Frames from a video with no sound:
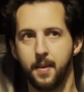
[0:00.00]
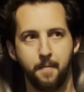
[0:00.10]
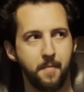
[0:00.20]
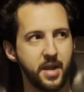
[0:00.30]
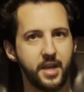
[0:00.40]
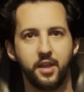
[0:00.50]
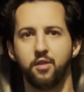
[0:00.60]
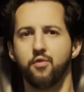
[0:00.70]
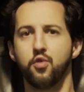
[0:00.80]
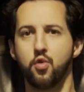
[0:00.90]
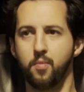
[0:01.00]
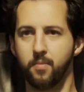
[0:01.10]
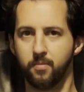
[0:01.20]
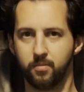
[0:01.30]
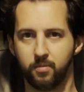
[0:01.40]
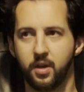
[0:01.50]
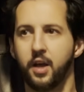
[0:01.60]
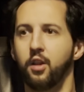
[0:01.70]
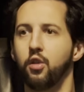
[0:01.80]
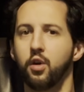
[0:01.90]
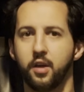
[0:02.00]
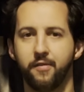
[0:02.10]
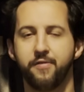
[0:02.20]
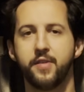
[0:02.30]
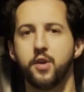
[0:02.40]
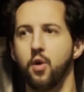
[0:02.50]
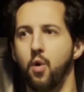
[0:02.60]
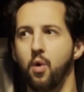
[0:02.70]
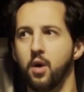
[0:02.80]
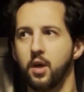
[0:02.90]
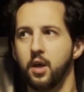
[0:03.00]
making the room kind of look and feel